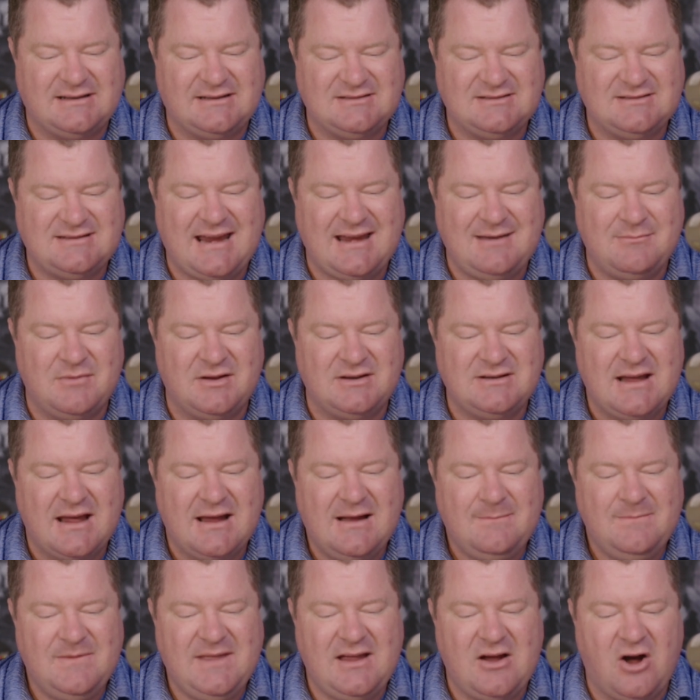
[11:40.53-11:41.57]
In a statement,
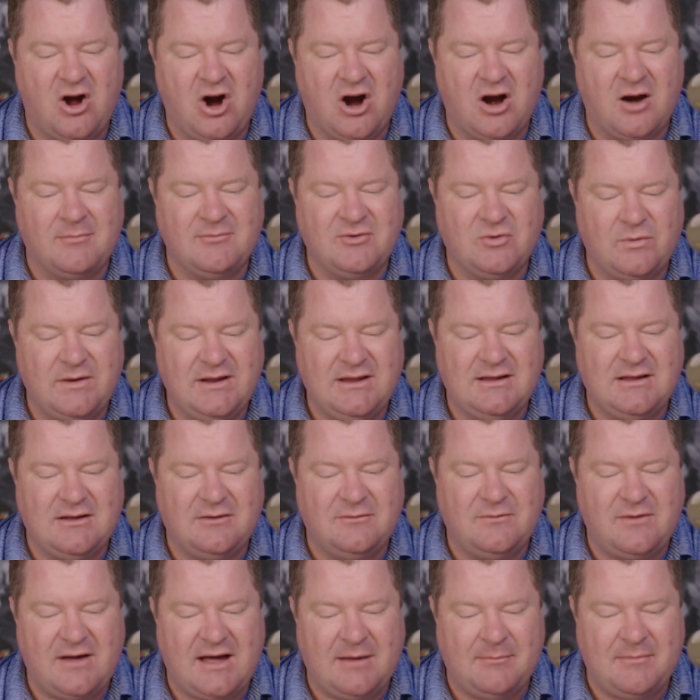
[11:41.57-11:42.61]
the armed wing
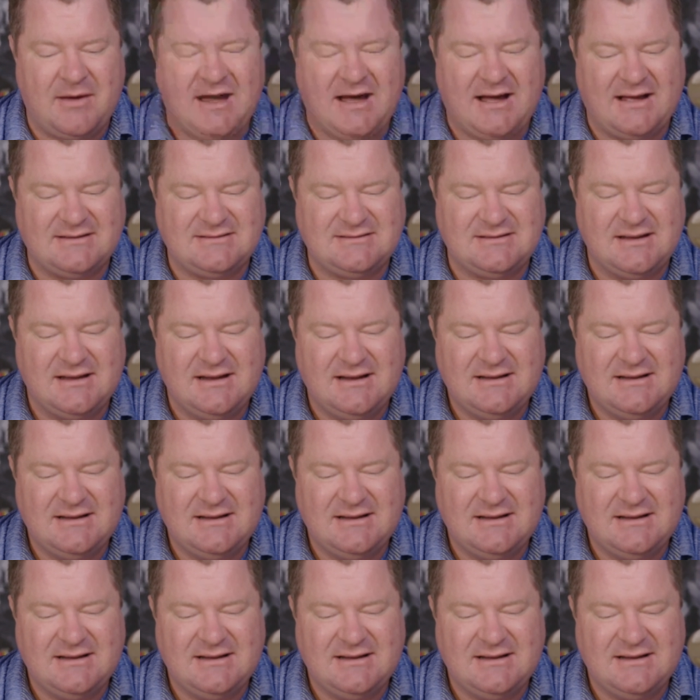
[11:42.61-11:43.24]
of Hamas